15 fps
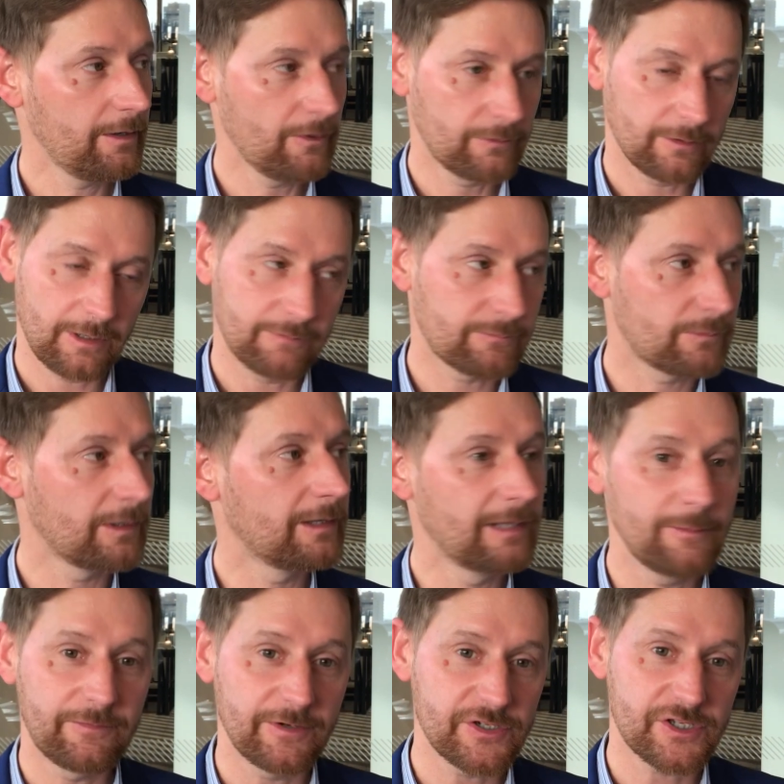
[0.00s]
No,
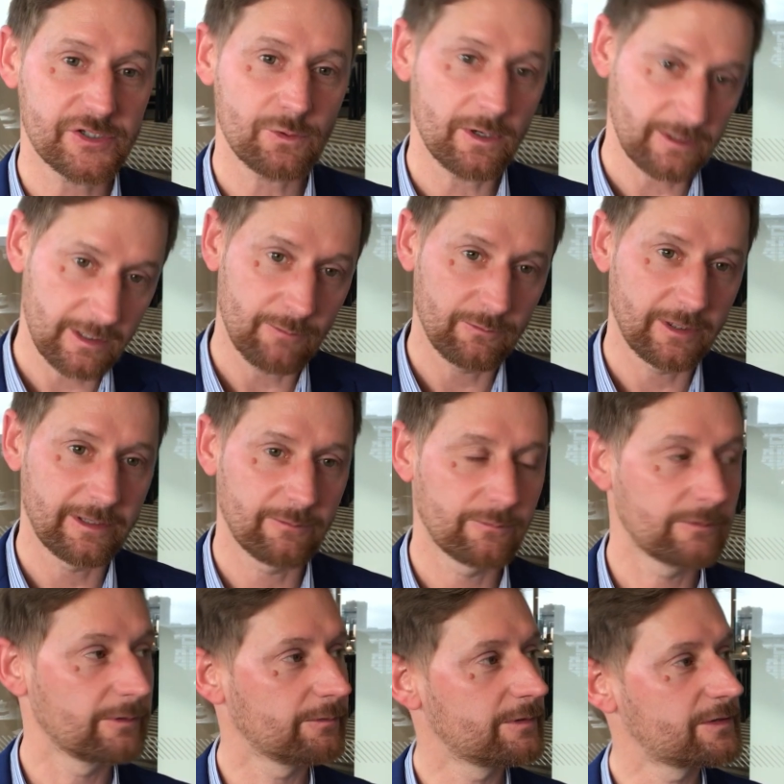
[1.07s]
let me finish this one.
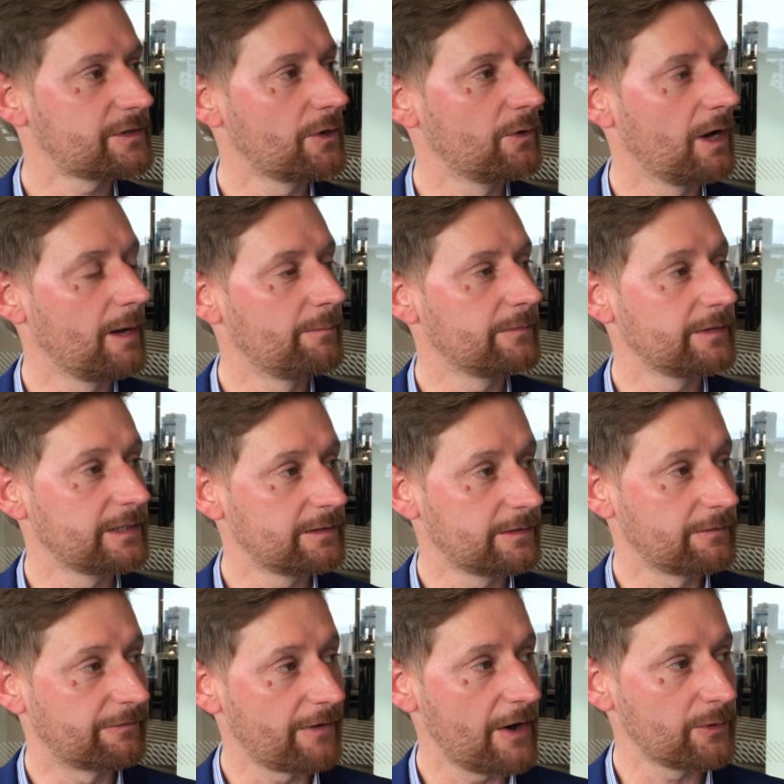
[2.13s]

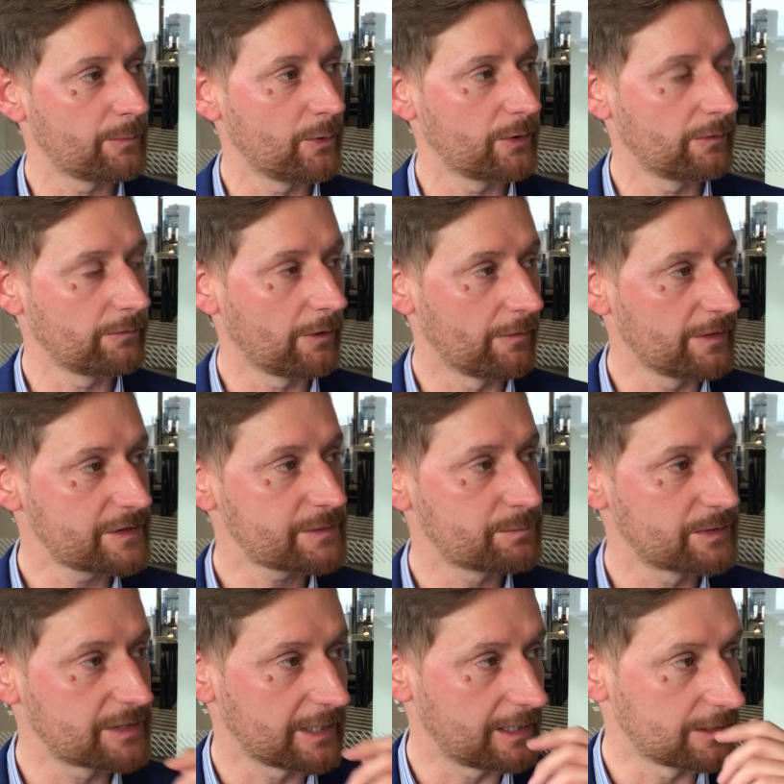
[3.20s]
The final point on this
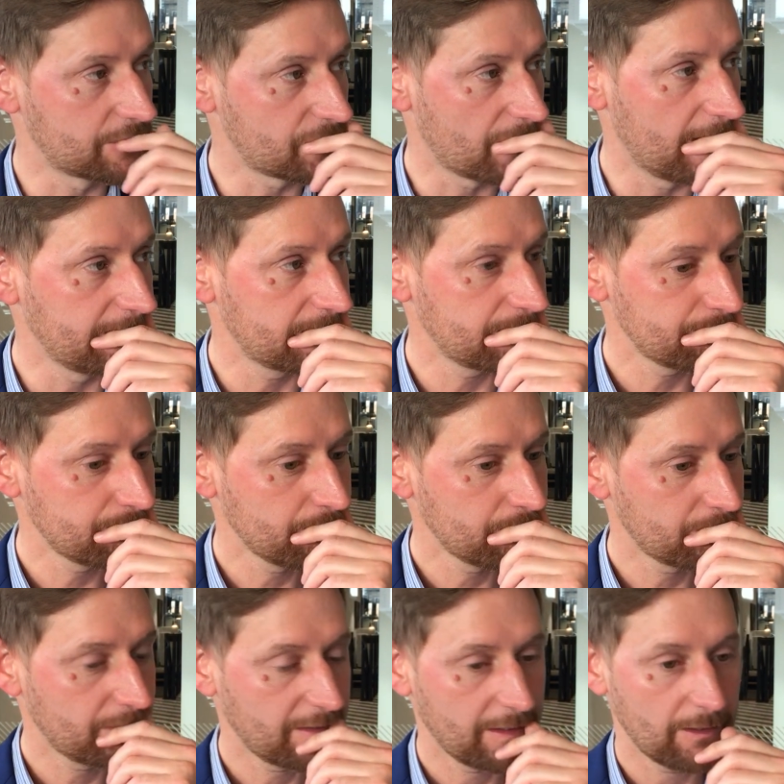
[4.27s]
particular trend,
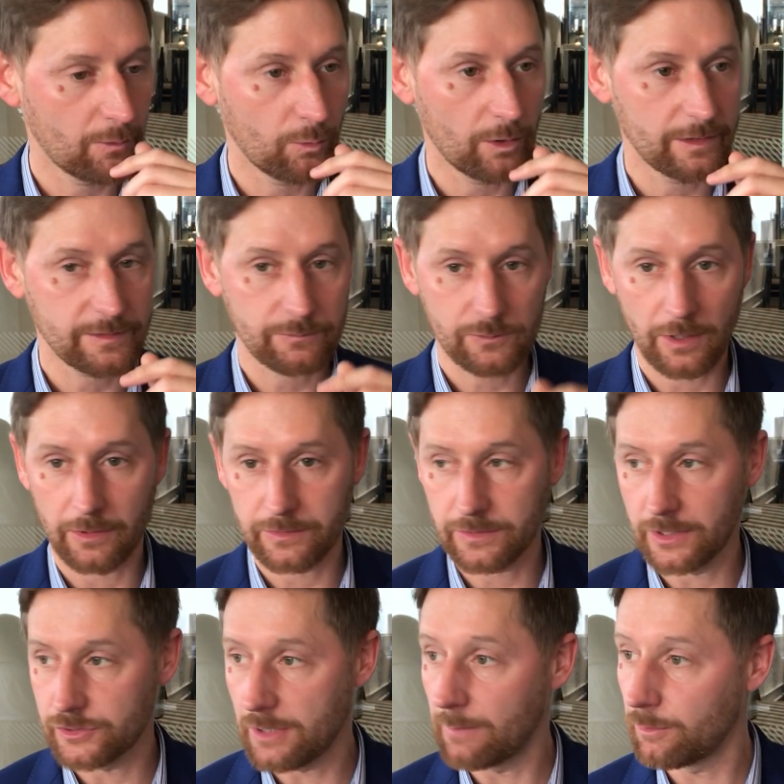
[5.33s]

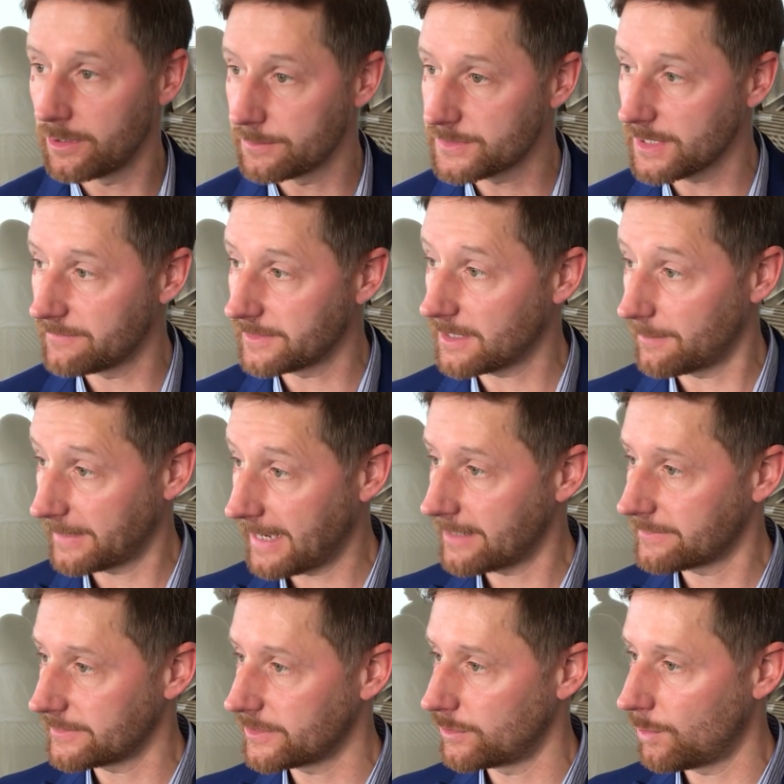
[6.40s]
a trend we're observing coming out
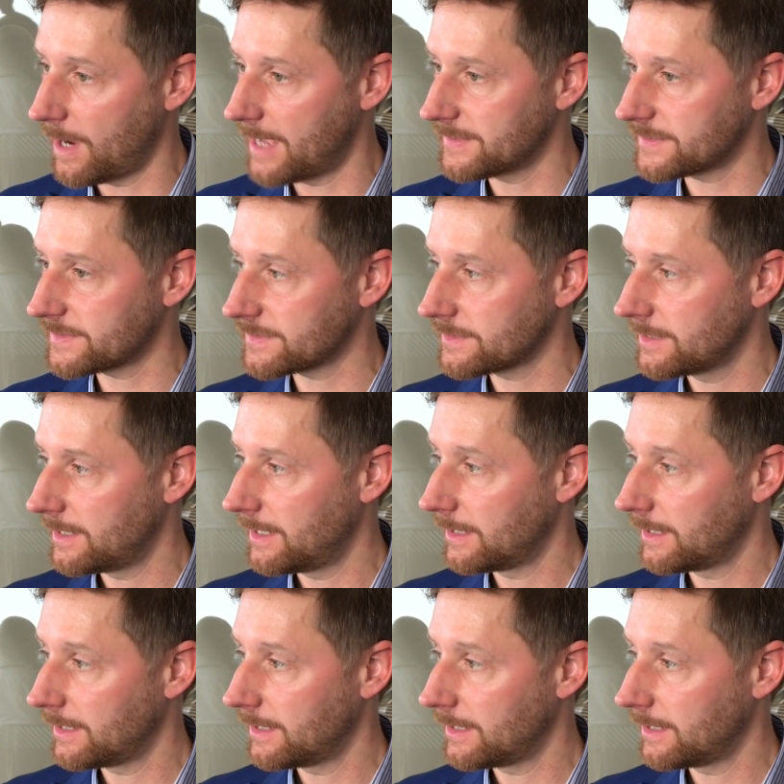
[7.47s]
of the US,